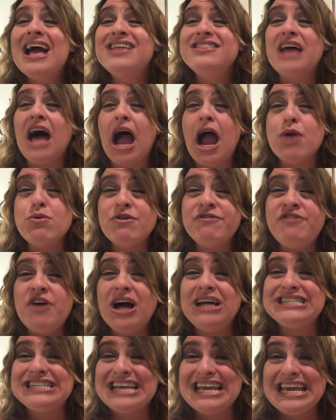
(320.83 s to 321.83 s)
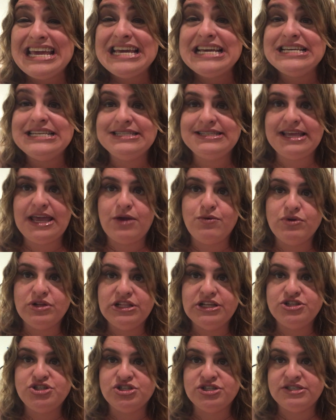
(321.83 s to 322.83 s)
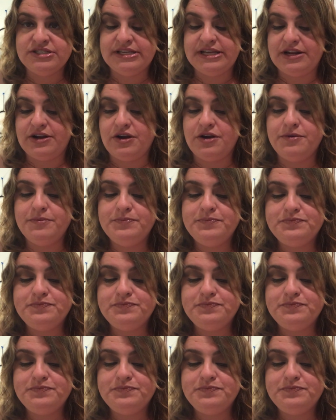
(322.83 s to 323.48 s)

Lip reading: The Hierophant is a religious leader.